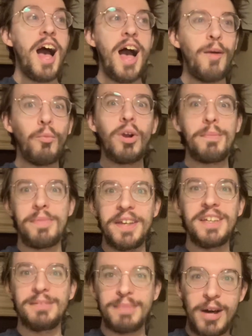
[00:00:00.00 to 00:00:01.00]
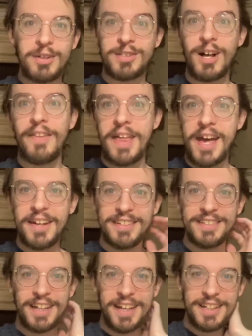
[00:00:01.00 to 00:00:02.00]
what I'm thinking about is all that,
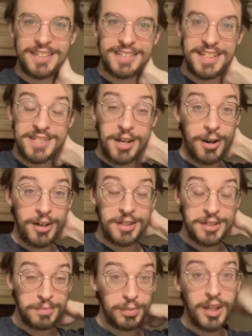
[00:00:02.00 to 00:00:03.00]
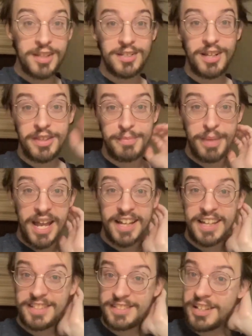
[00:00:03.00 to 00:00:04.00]
like, is the artist plus all the
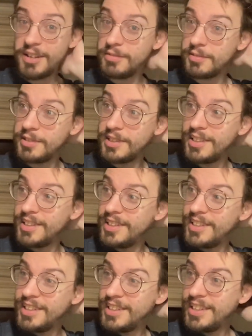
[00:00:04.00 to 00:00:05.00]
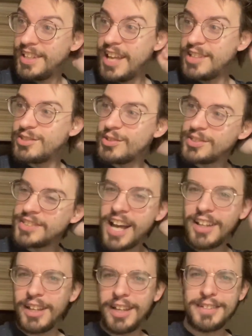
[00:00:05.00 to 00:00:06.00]
backing stuff. And so there's not like